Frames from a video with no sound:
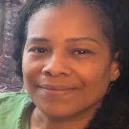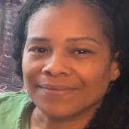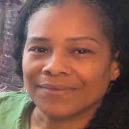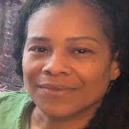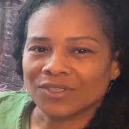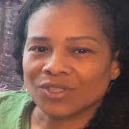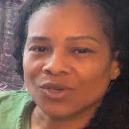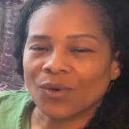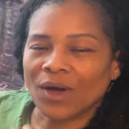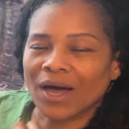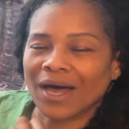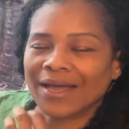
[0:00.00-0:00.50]

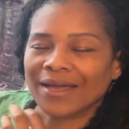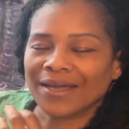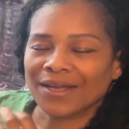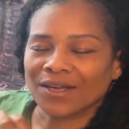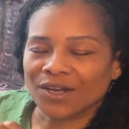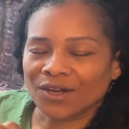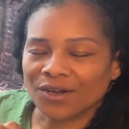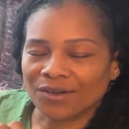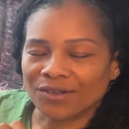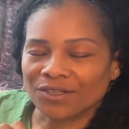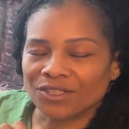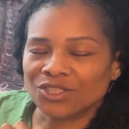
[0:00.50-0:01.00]
So, I
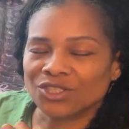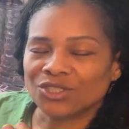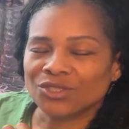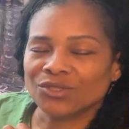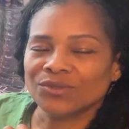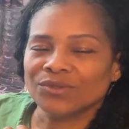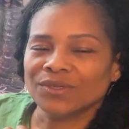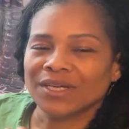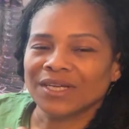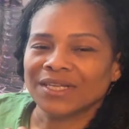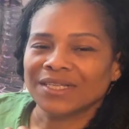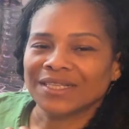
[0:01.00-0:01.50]
encourage
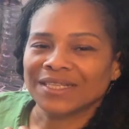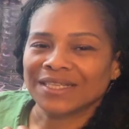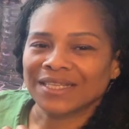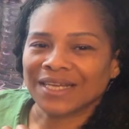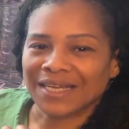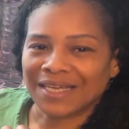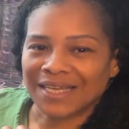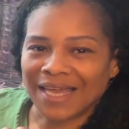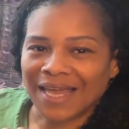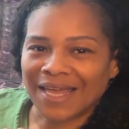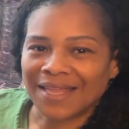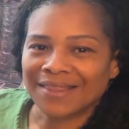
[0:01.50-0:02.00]
you
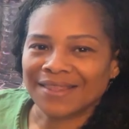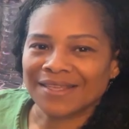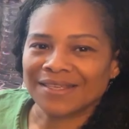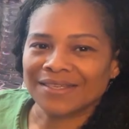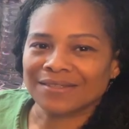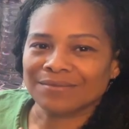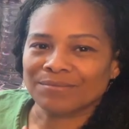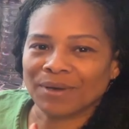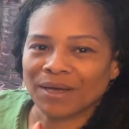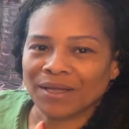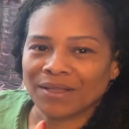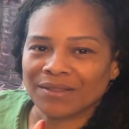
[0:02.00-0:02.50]
again
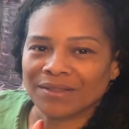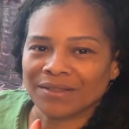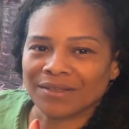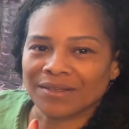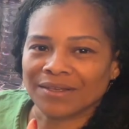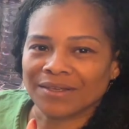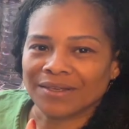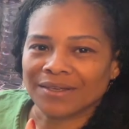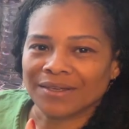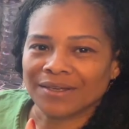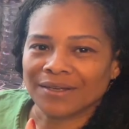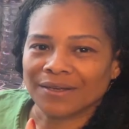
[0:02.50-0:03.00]
this month,
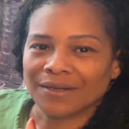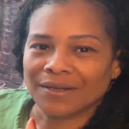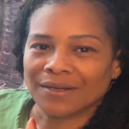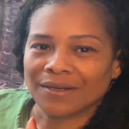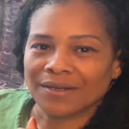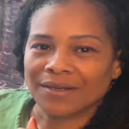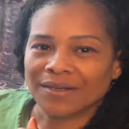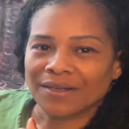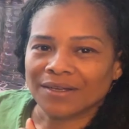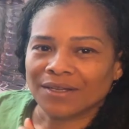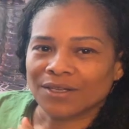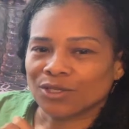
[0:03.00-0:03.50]

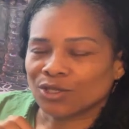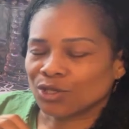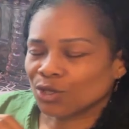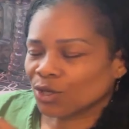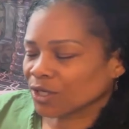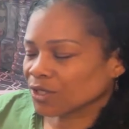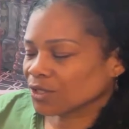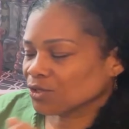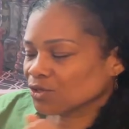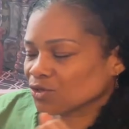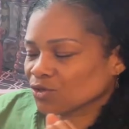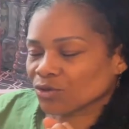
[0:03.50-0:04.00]
look
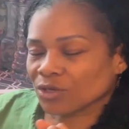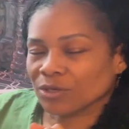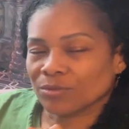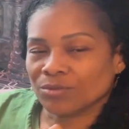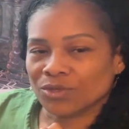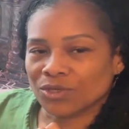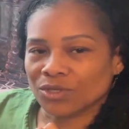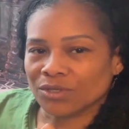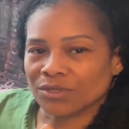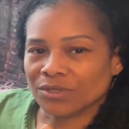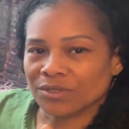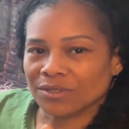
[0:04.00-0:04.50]
at the
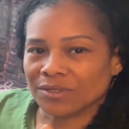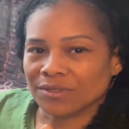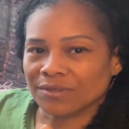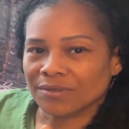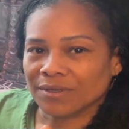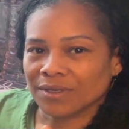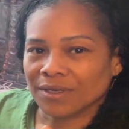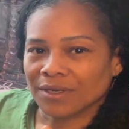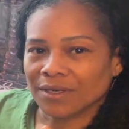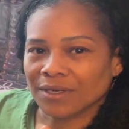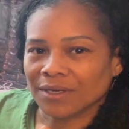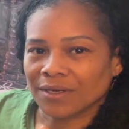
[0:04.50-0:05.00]
scriptures,
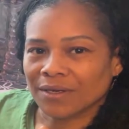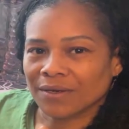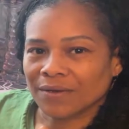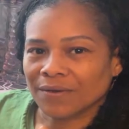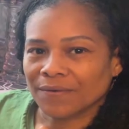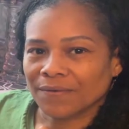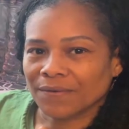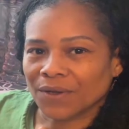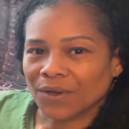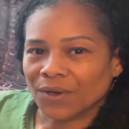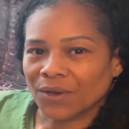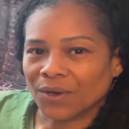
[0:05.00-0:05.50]

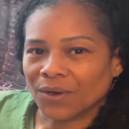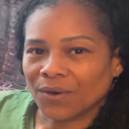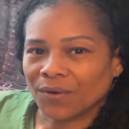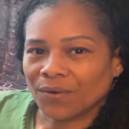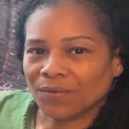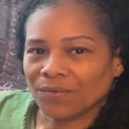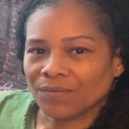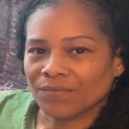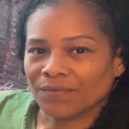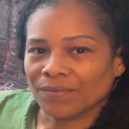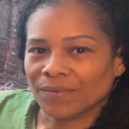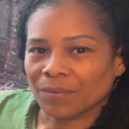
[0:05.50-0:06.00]
you
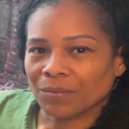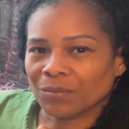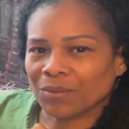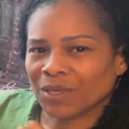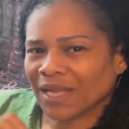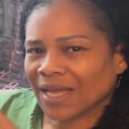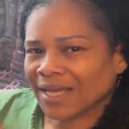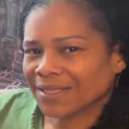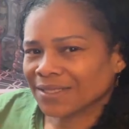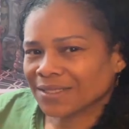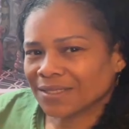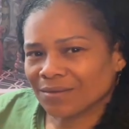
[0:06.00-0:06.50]
know,
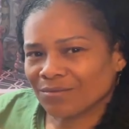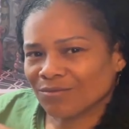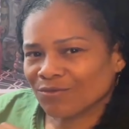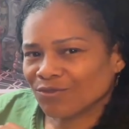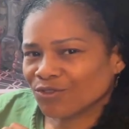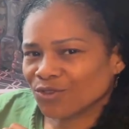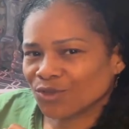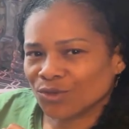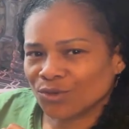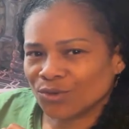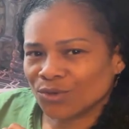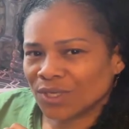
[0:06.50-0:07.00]
plant some
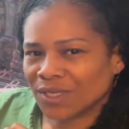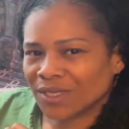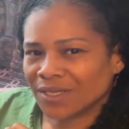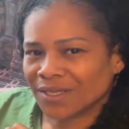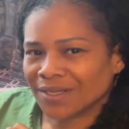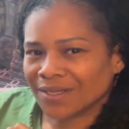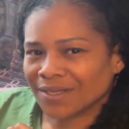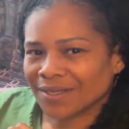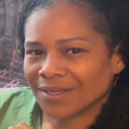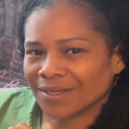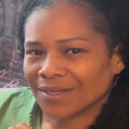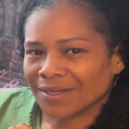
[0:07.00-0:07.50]
food
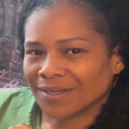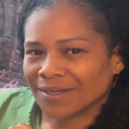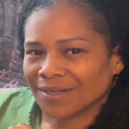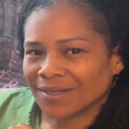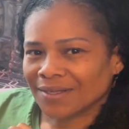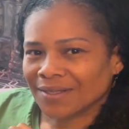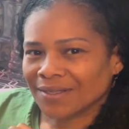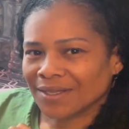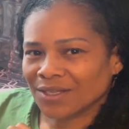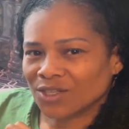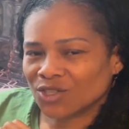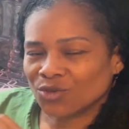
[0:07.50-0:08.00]

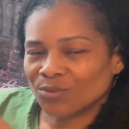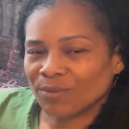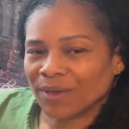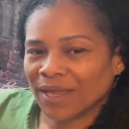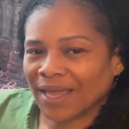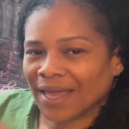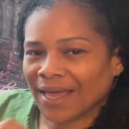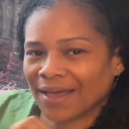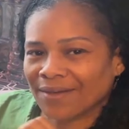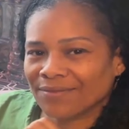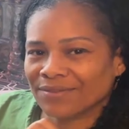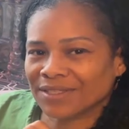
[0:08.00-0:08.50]
that you may
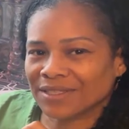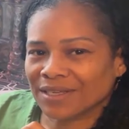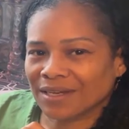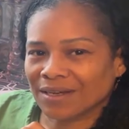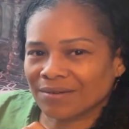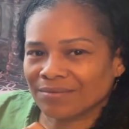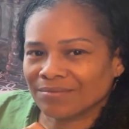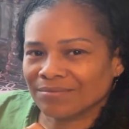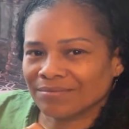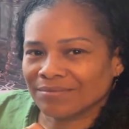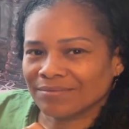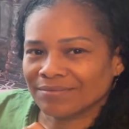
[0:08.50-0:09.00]
have
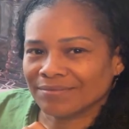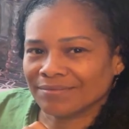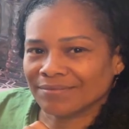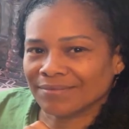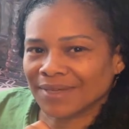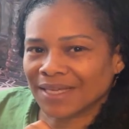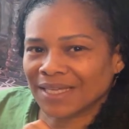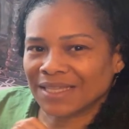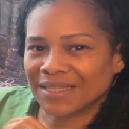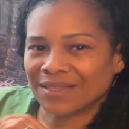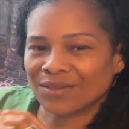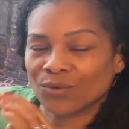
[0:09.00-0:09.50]
some
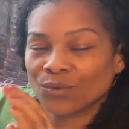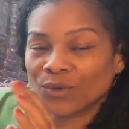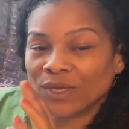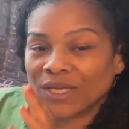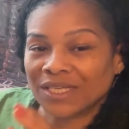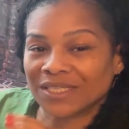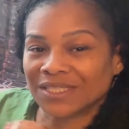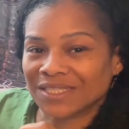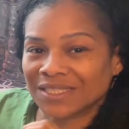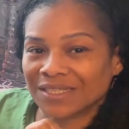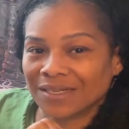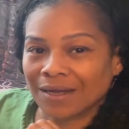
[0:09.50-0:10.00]
in the
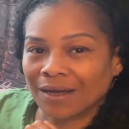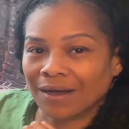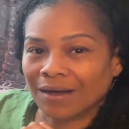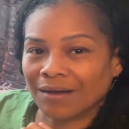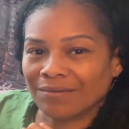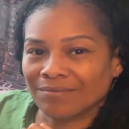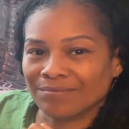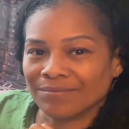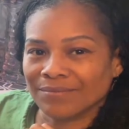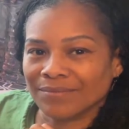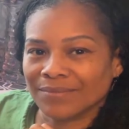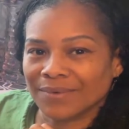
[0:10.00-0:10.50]
weeks to
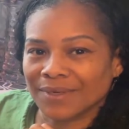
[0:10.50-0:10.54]
come,